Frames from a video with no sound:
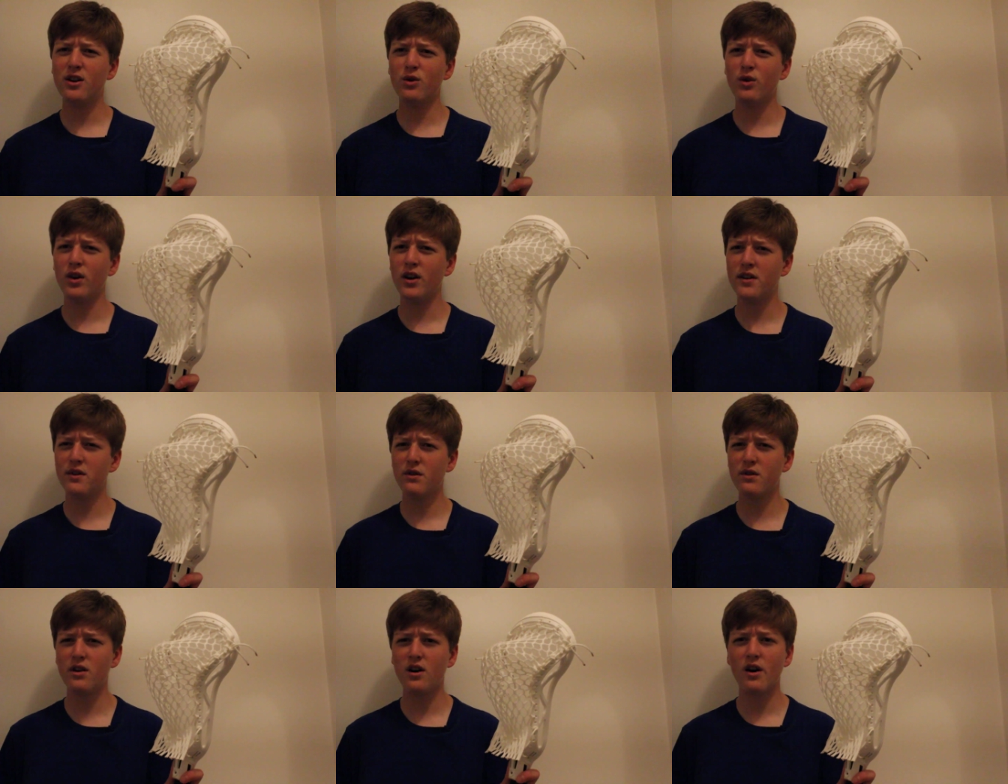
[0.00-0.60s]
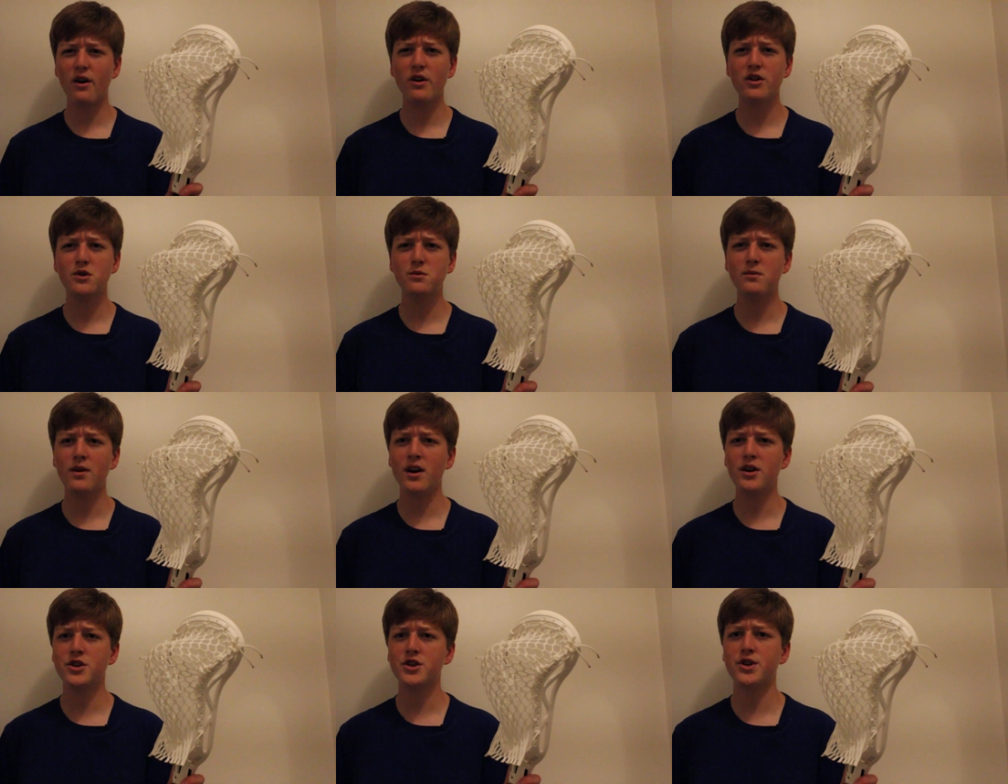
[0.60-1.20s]
to $100. I'm
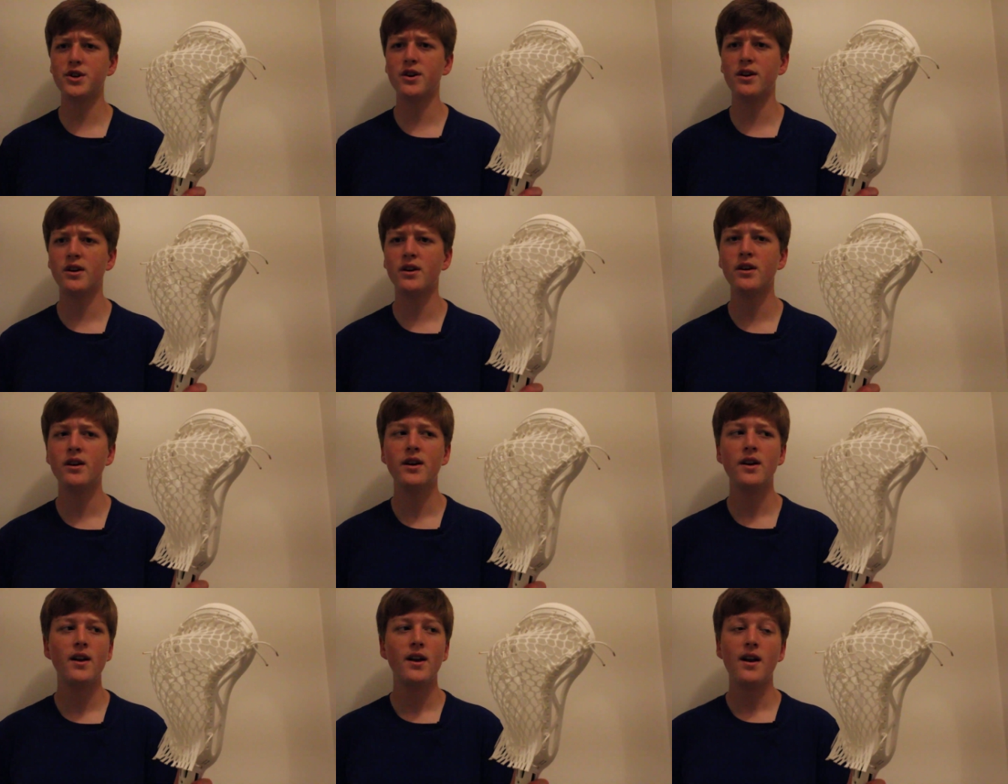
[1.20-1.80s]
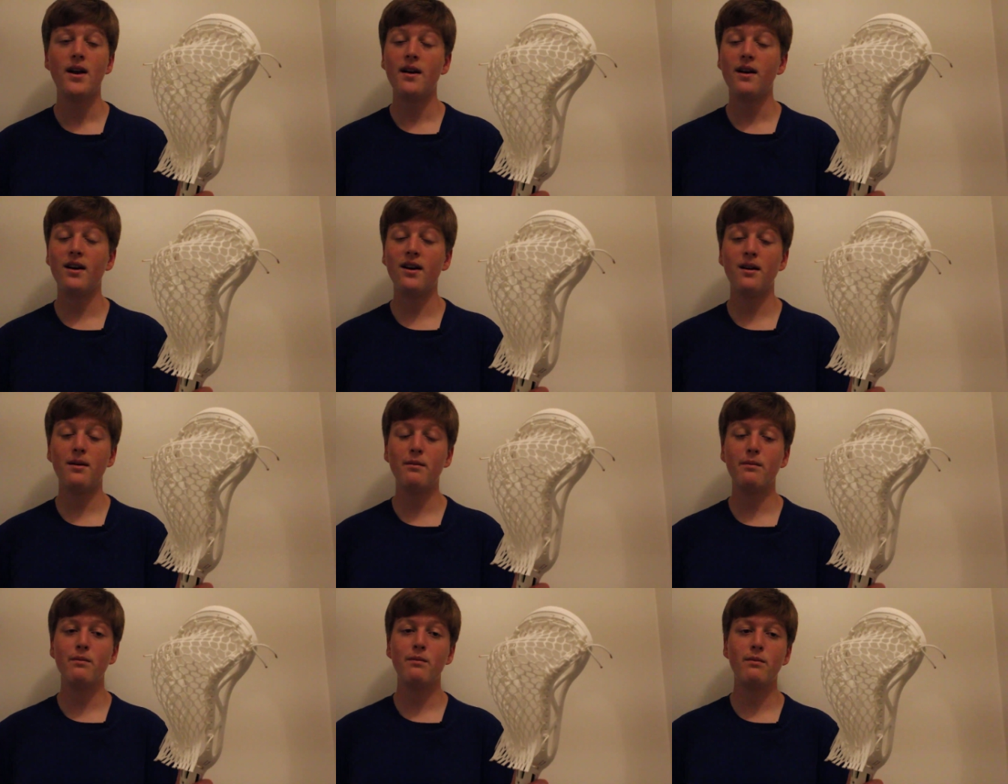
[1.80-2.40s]
not sure.
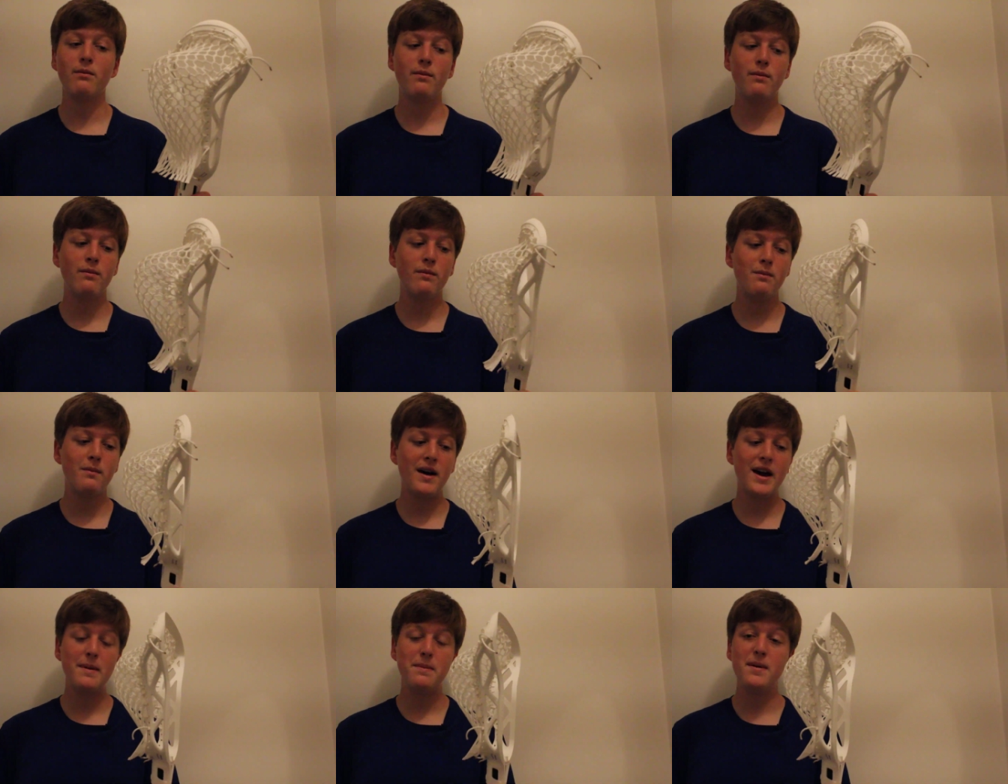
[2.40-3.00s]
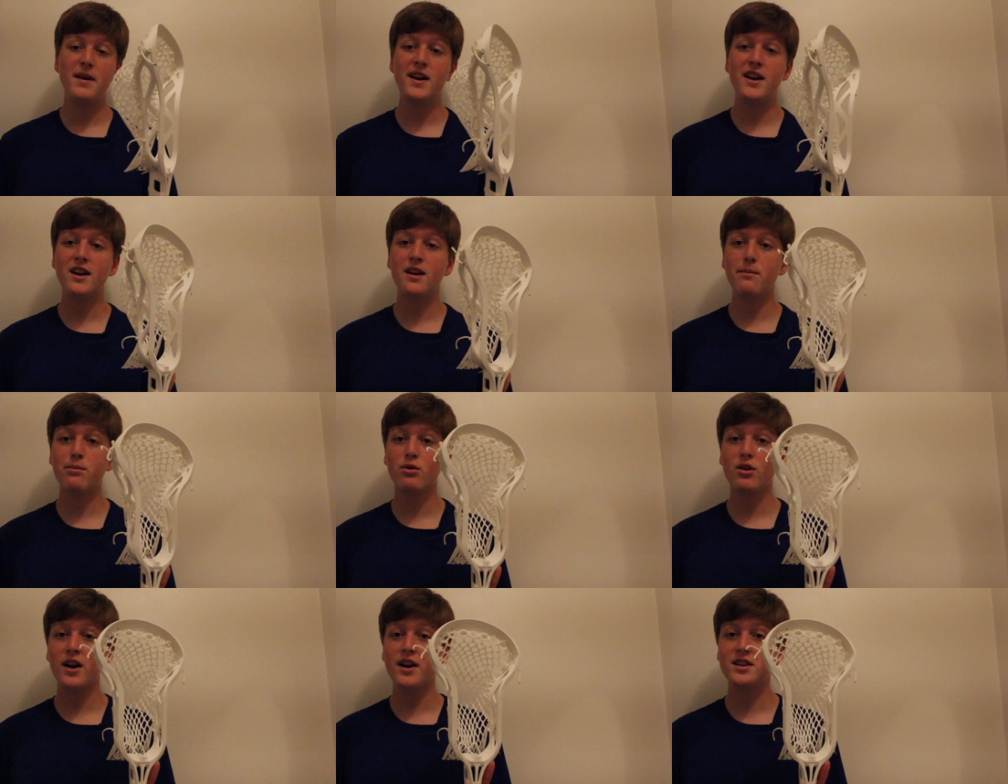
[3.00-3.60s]
Um, my opinion, a
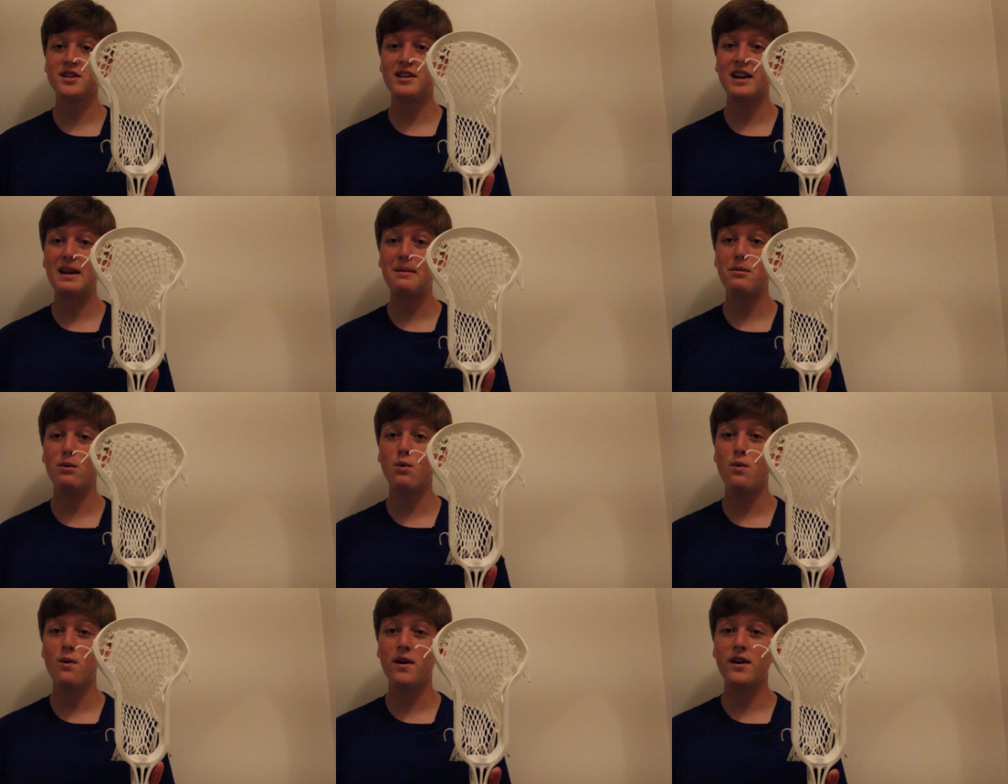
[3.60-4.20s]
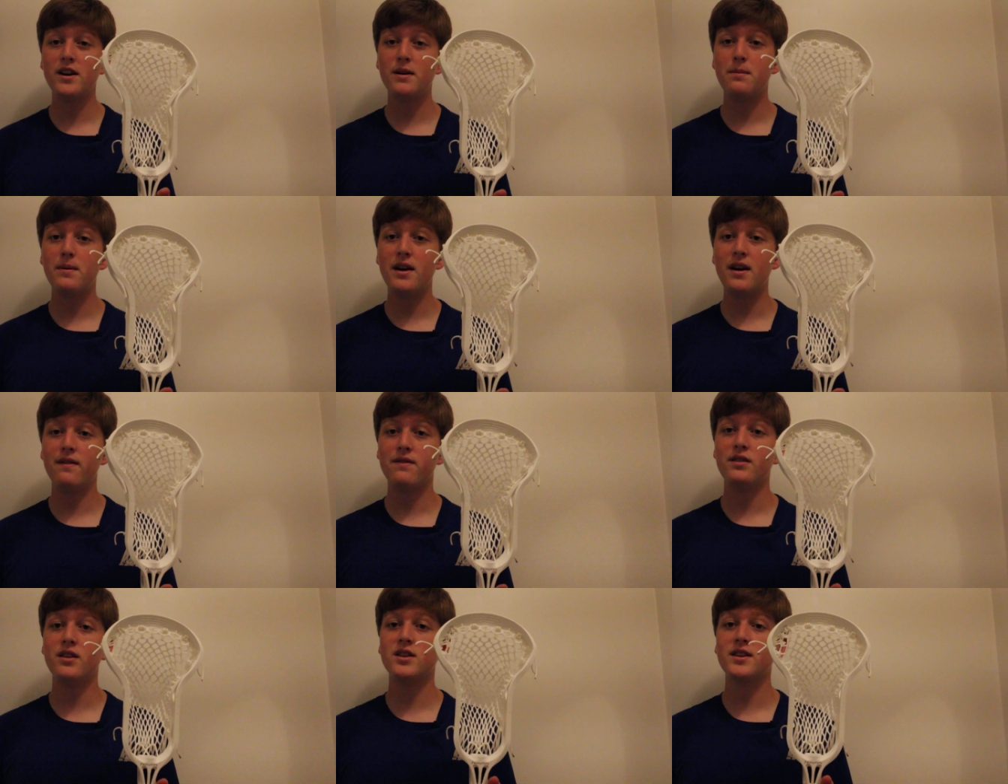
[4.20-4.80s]
price that I'd be willing to
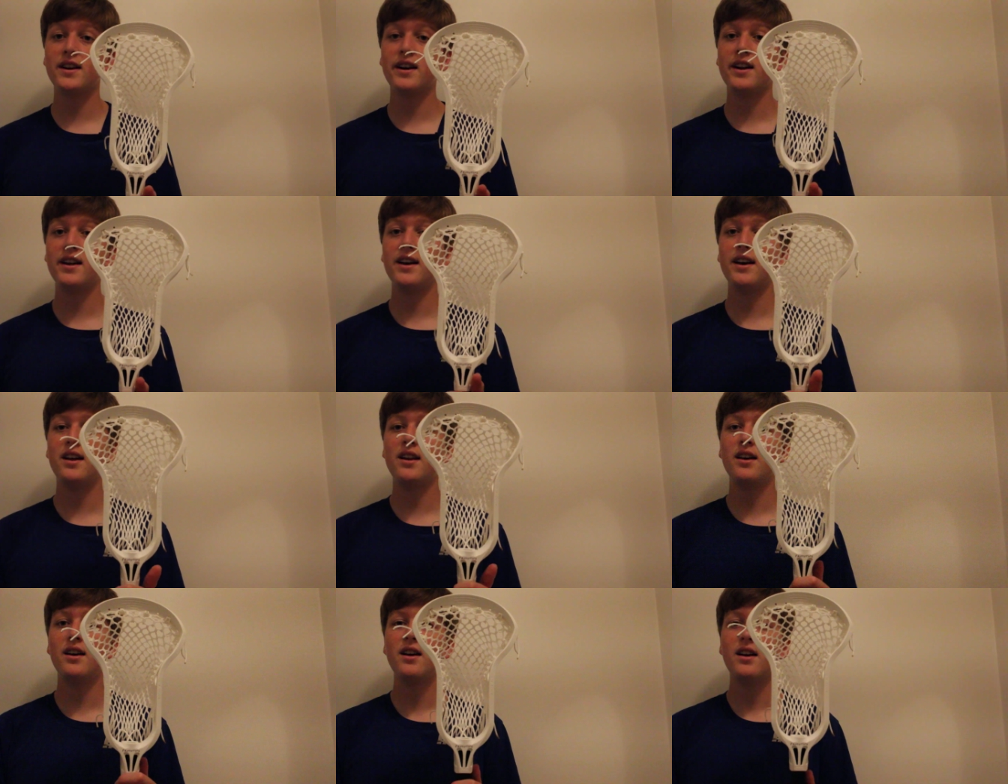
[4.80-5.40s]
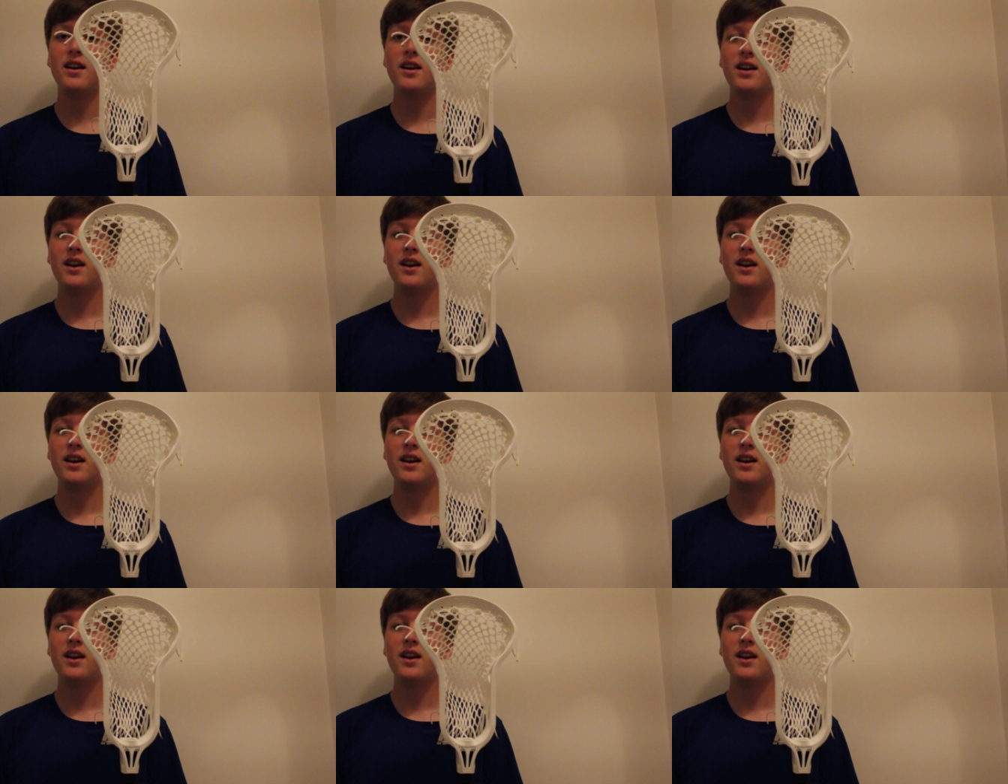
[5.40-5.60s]
pay for this kind of head.